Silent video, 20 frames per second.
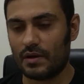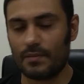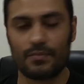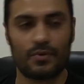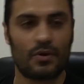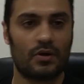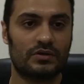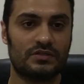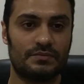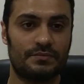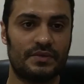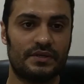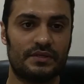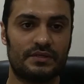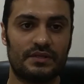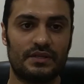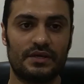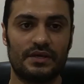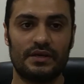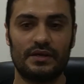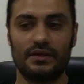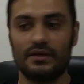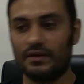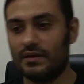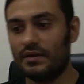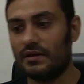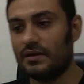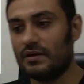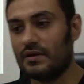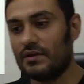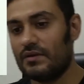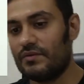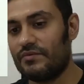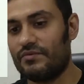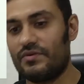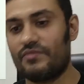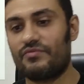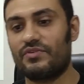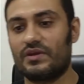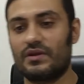approximately
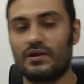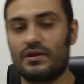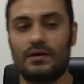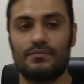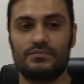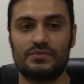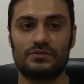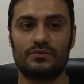50 grams.